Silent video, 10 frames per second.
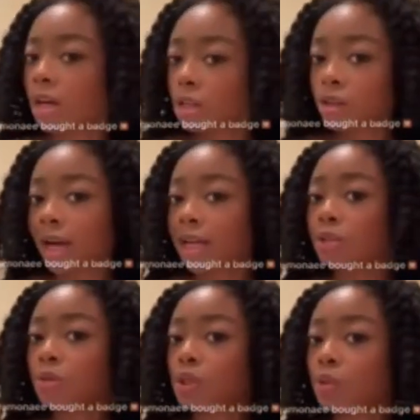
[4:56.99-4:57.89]
What are you
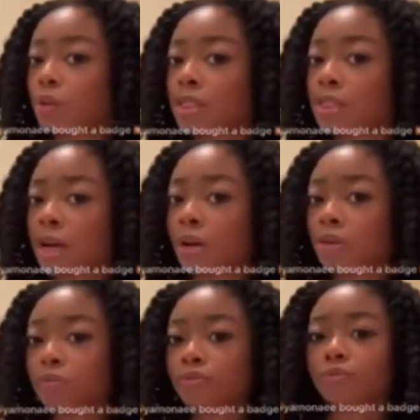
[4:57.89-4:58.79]
using your
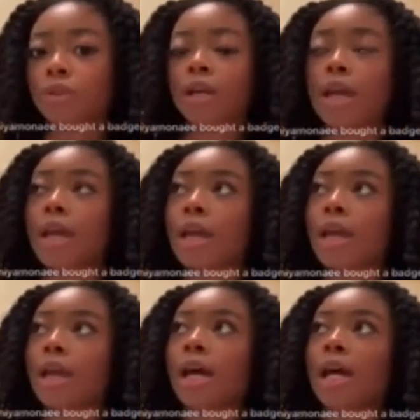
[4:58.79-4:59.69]
hair? I've been
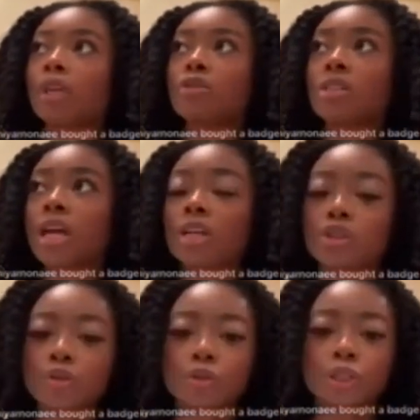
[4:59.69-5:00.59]
using
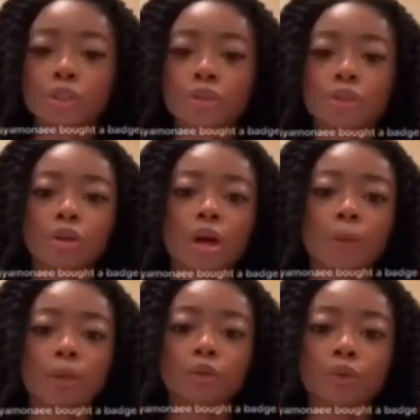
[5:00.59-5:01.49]
TGIN's
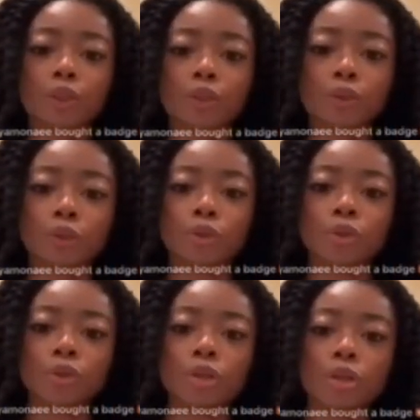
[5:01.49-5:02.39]
um,
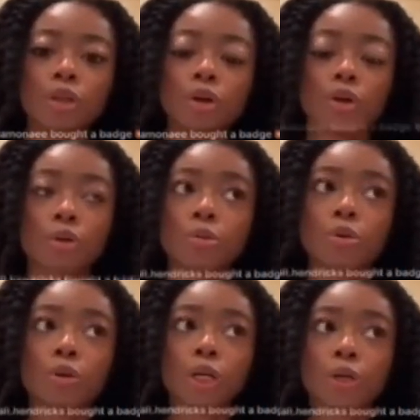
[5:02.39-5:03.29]
cream in my hair.
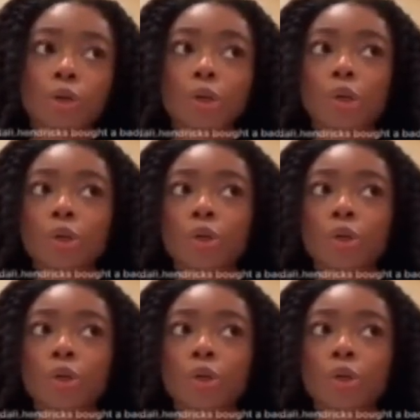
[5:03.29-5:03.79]
So I do a